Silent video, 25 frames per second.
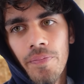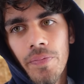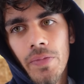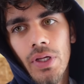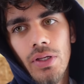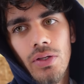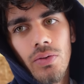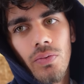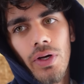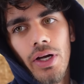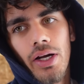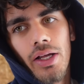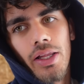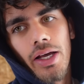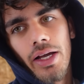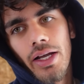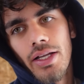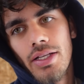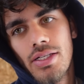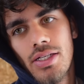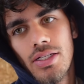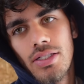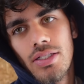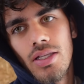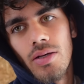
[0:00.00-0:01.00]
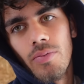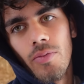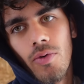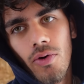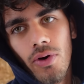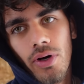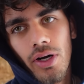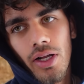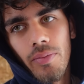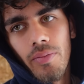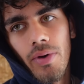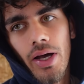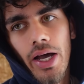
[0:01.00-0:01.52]
It's weird, like it's just the
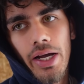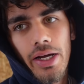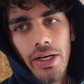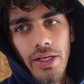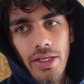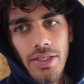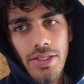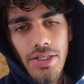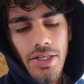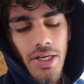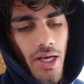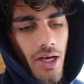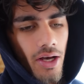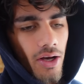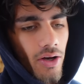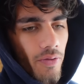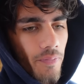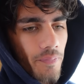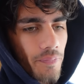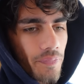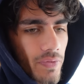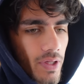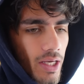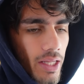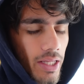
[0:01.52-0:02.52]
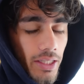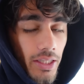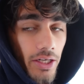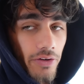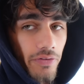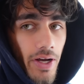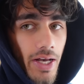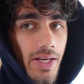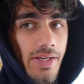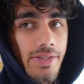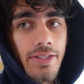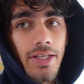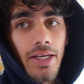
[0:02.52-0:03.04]
morning, but I can just tell. I think the
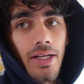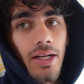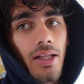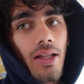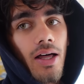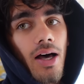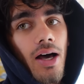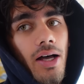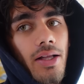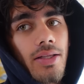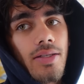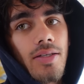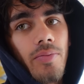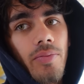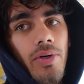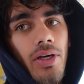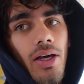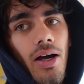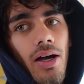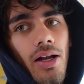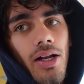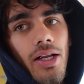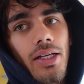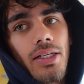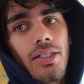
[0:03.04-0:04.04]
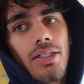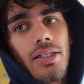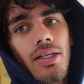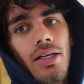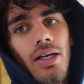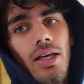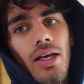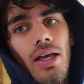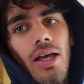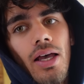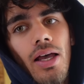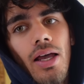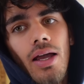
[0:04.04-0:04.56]
rest did a lot, to be honest.
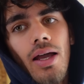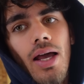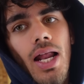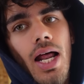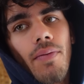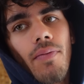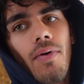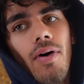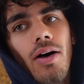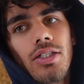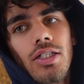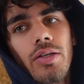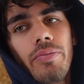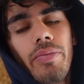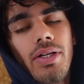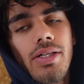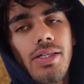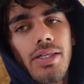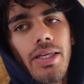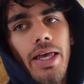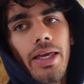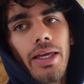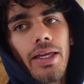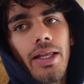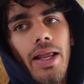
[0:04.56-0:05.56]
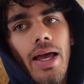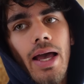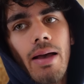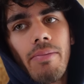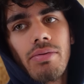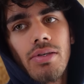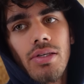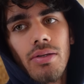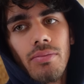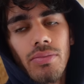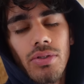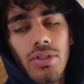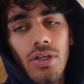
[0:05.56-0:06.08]
And I've also been taking
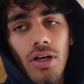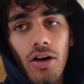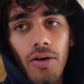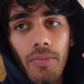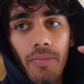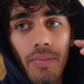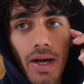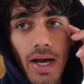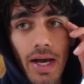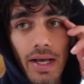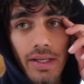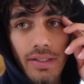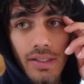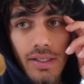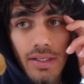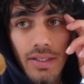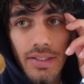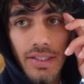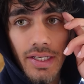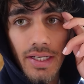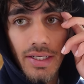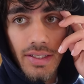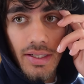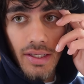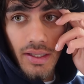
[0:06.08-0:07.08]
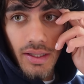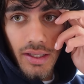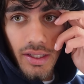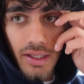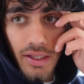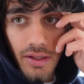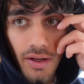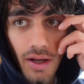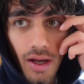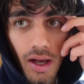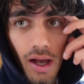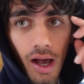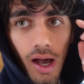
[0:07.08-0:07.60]
Epsom salt baths consistently,
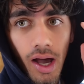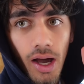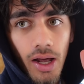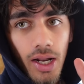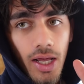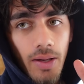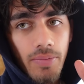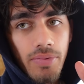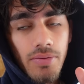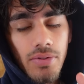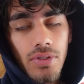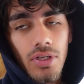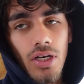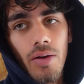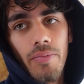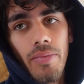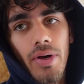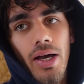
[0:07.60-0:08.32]
hot Epsom salt